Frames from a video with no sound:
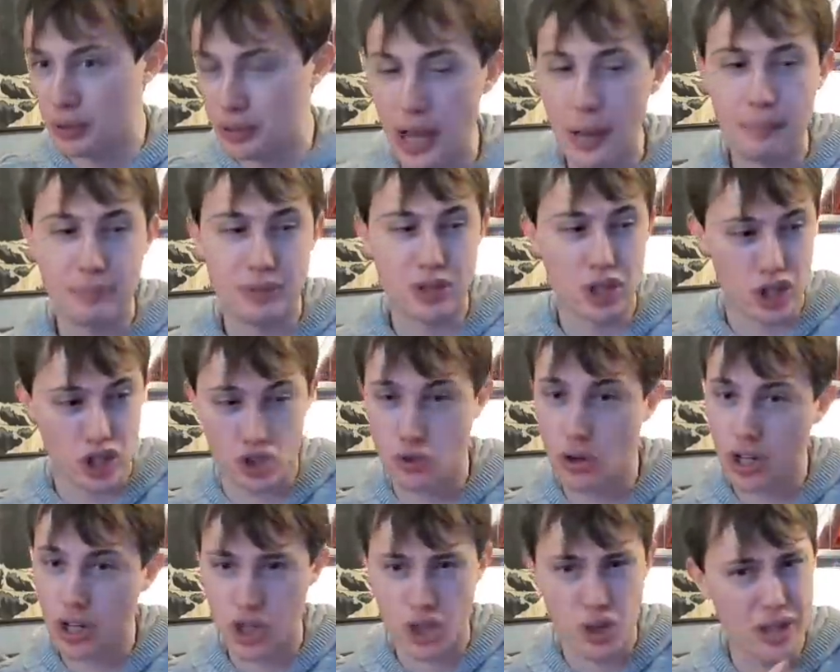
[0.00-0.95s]
up to
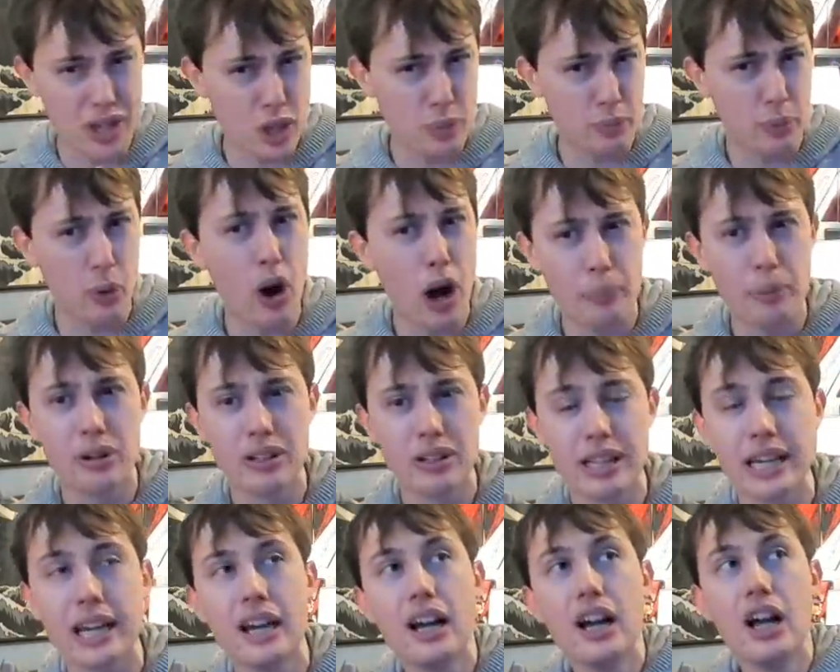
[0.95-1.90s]
structure this
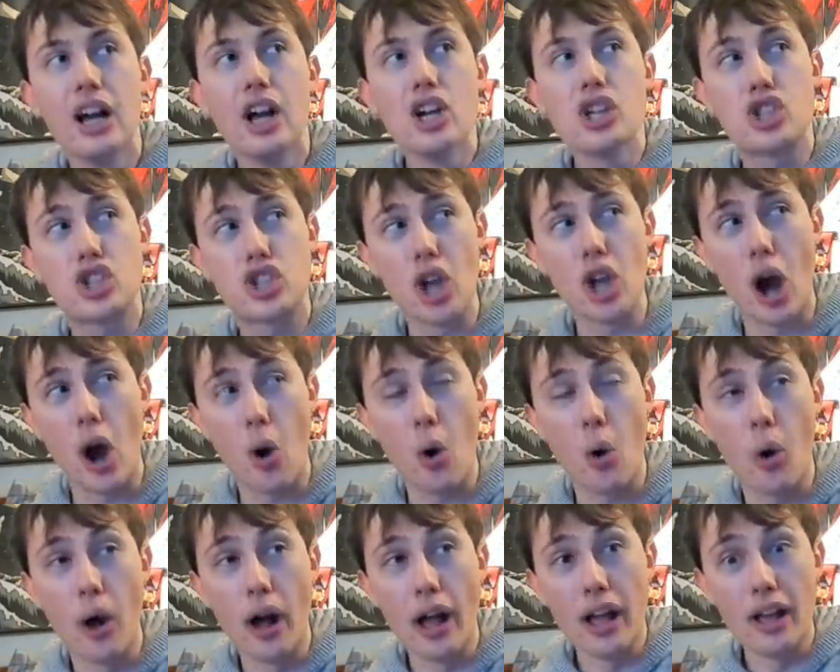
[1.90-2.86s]
properly.
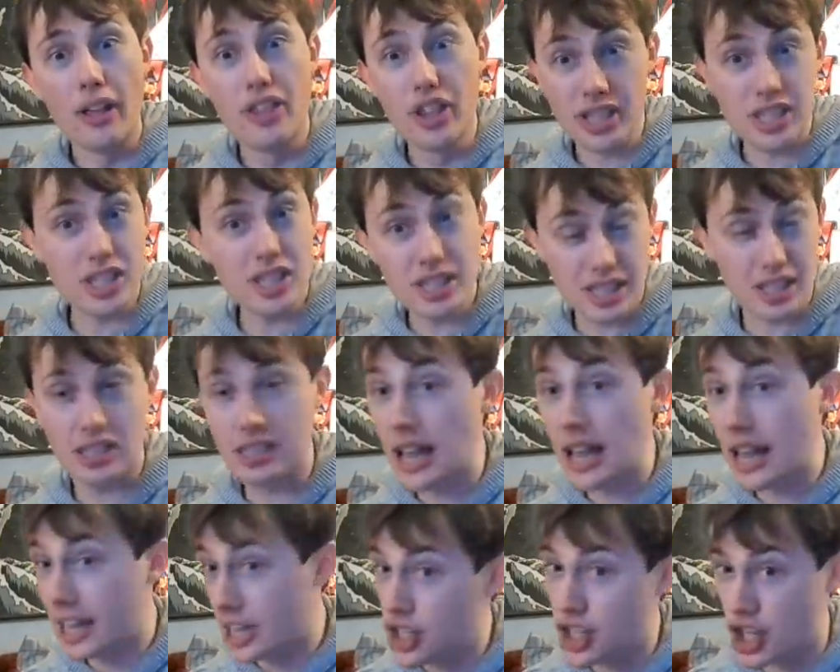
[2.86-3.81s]
So this is the
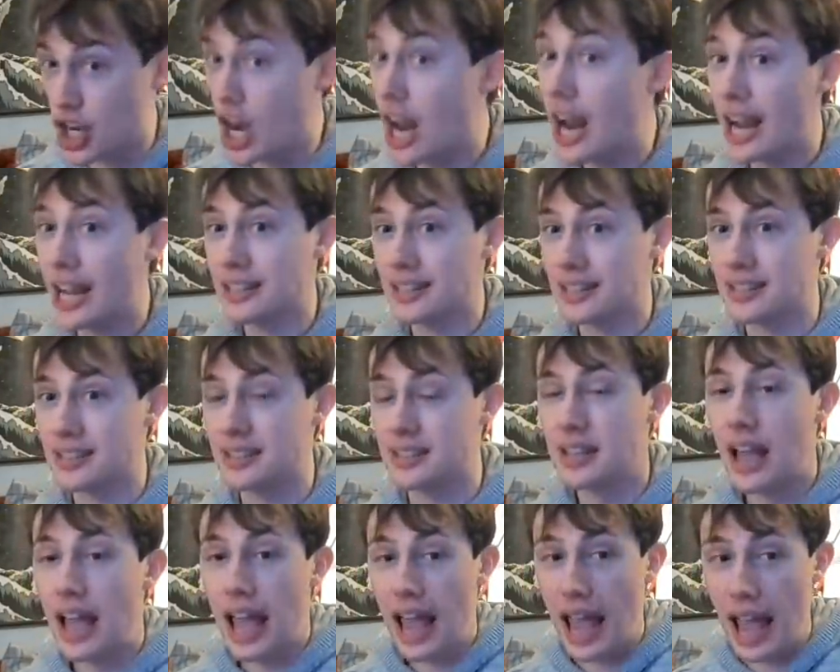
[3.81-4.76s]
second
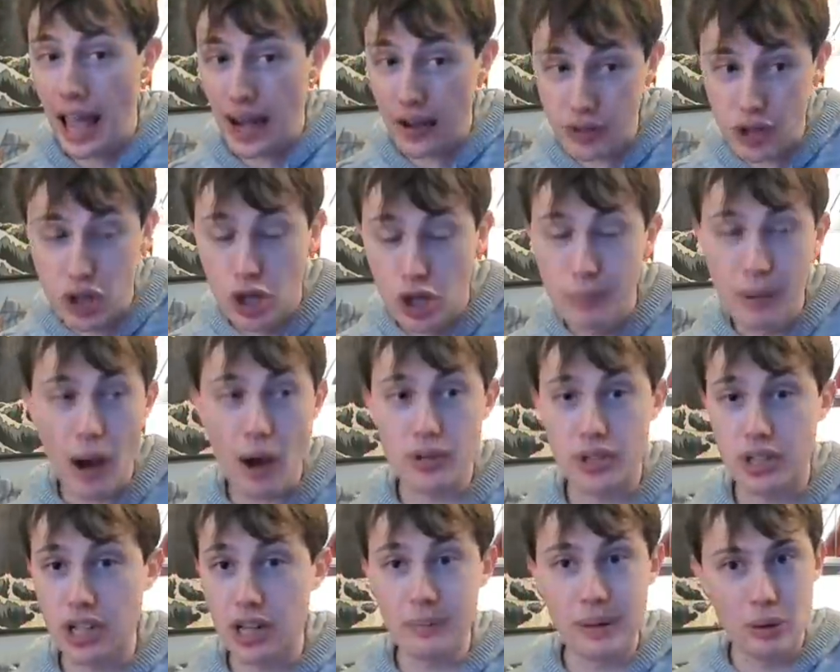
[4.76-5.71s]
chance. And if Kubo
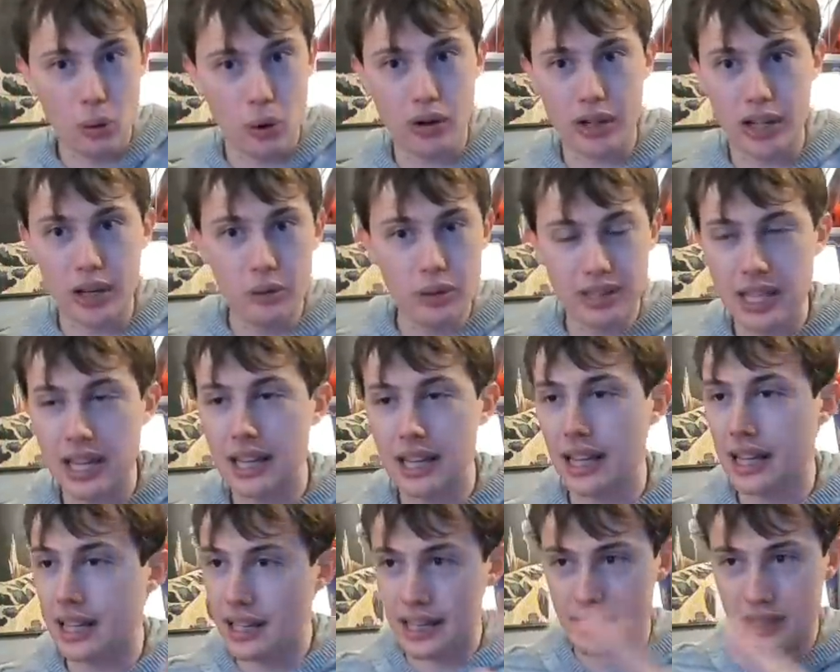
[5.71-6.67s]
is going to be working with the
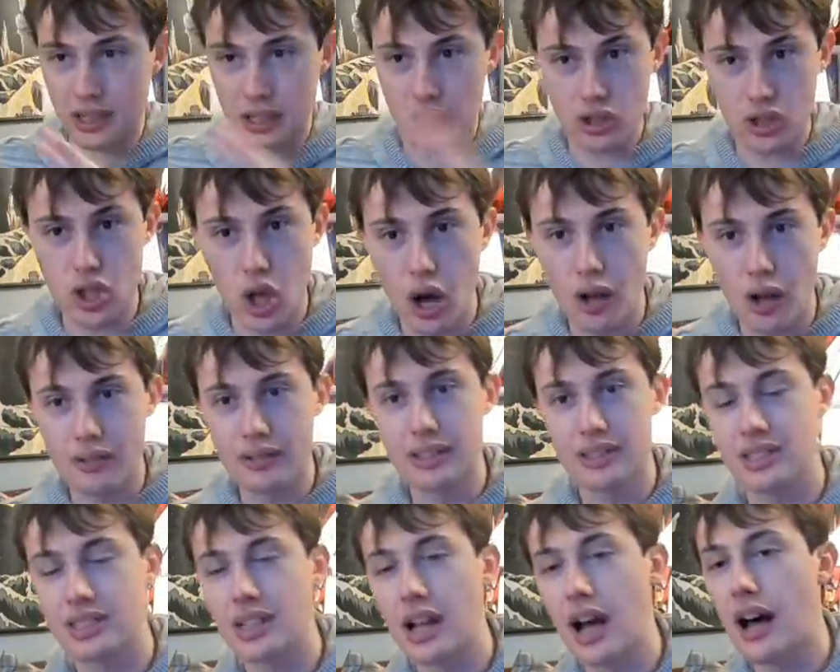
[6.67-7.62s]
like like as a consultant
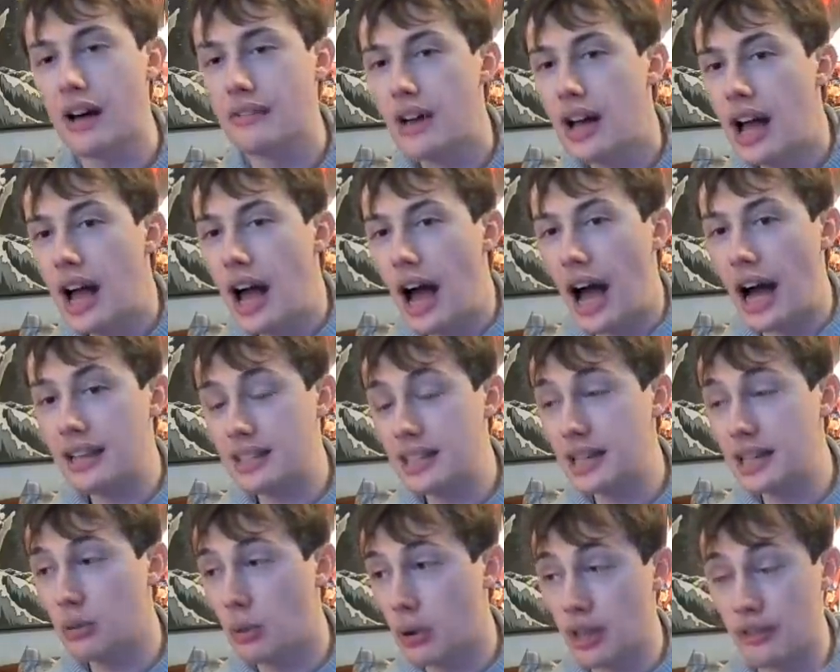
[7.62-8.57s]
and stuff, I
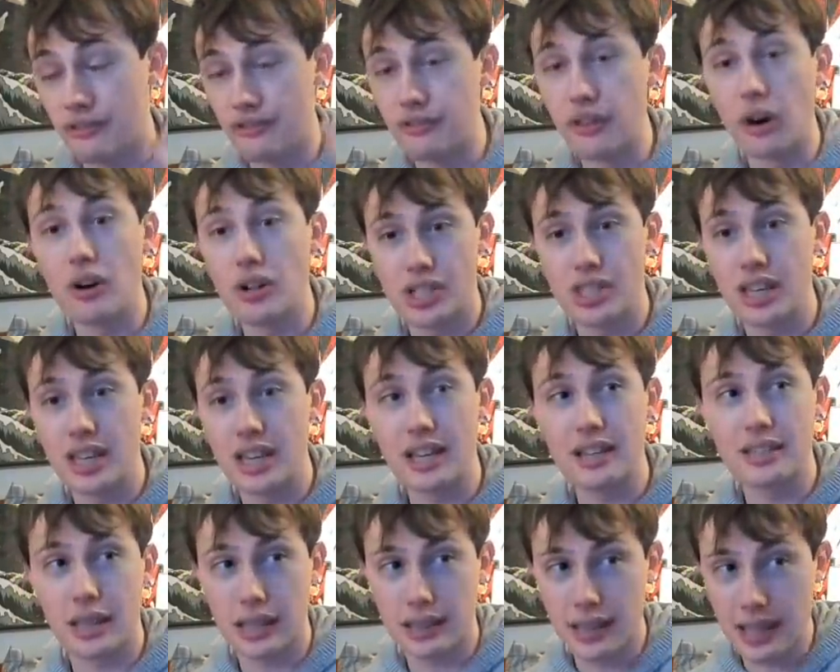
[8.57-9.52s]
think one of the first
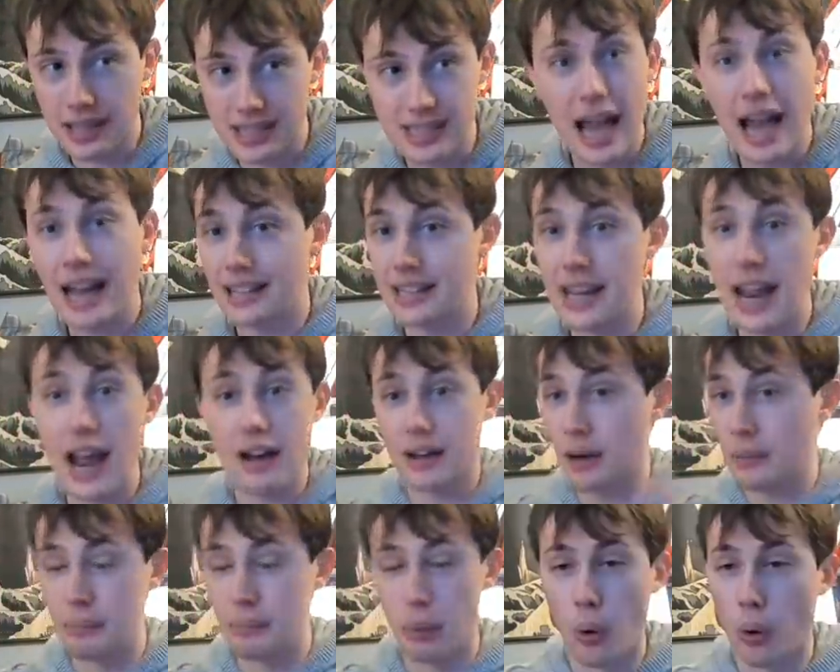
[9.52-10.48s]
things like they sat down
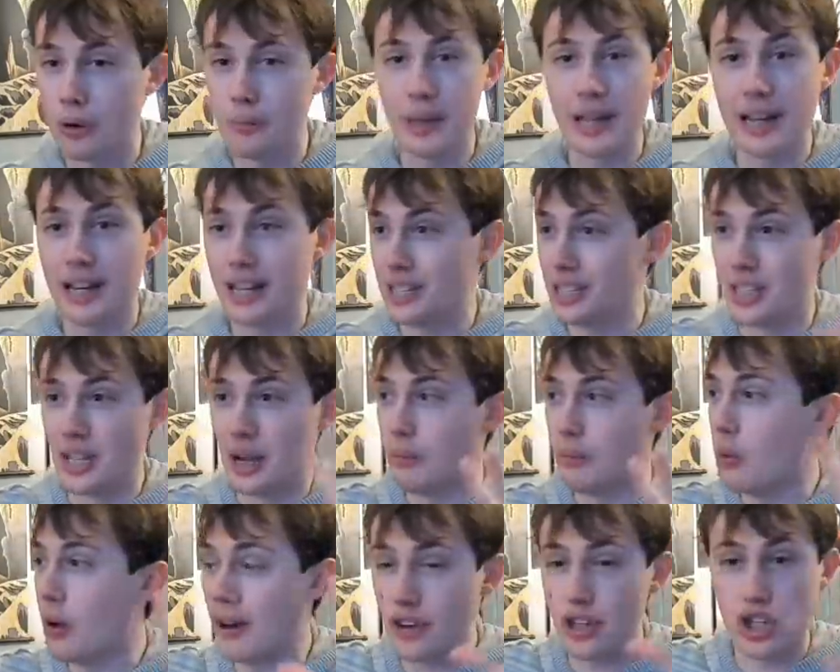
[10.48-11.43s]
at a board meeting
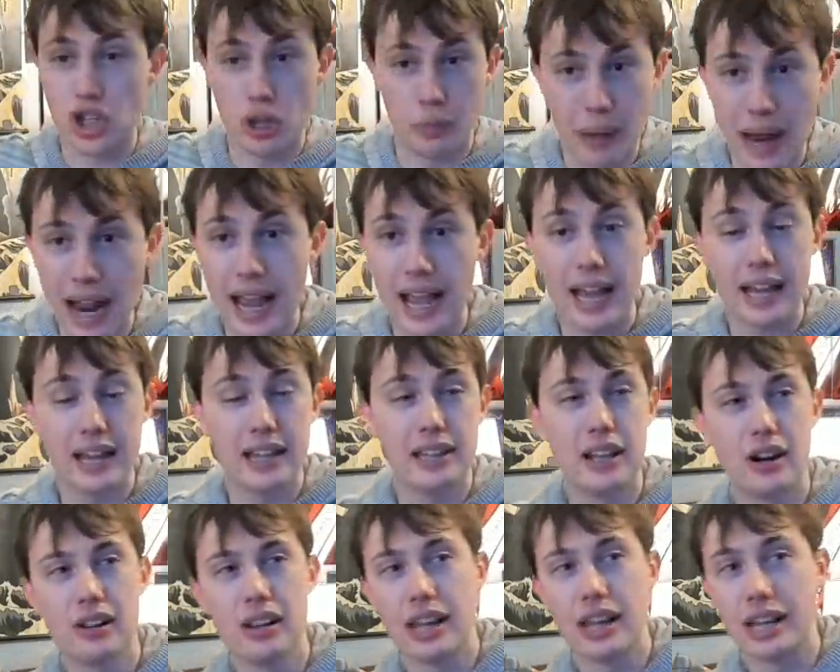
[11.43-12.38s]
somewhere in Japan, and
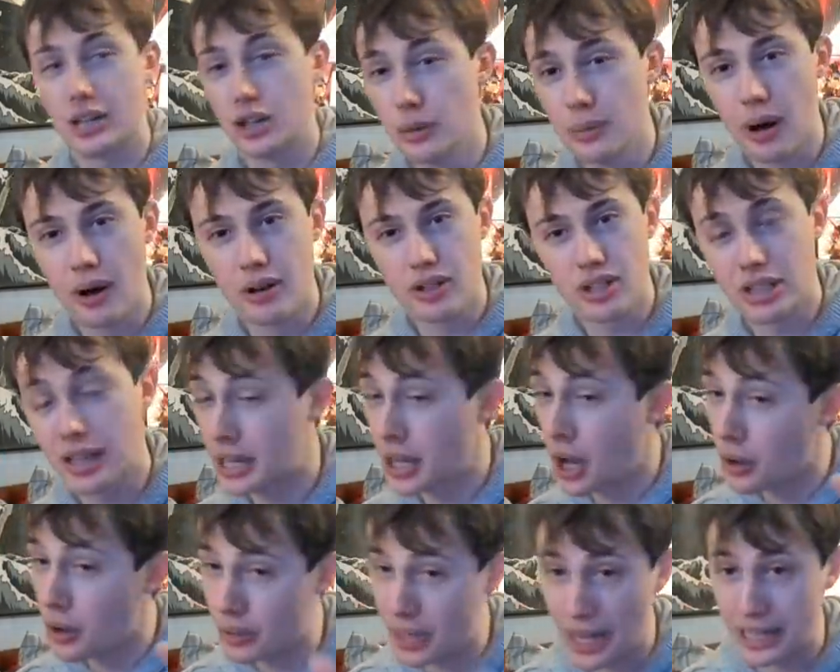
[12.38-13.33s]
they're like Kubo's like,
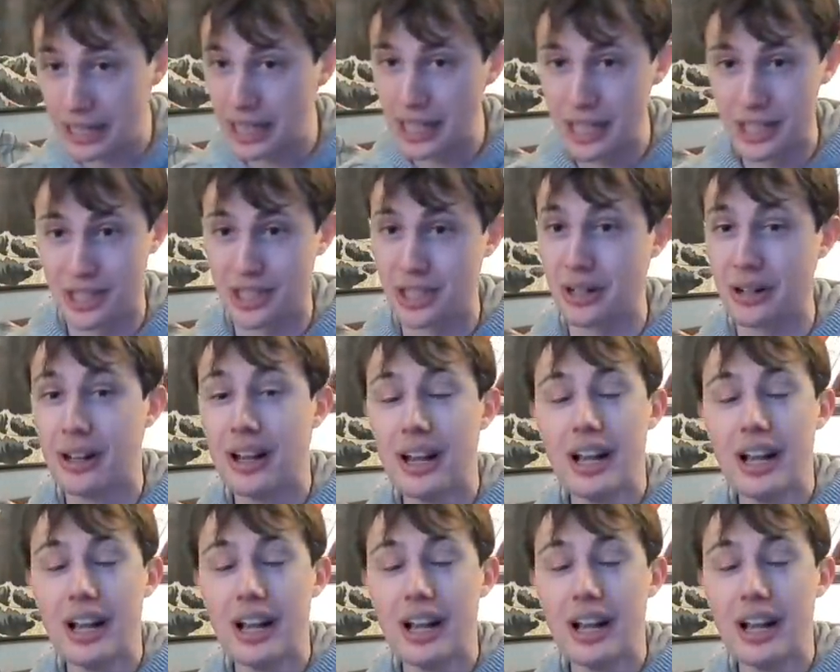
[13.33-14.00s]
okay, listen,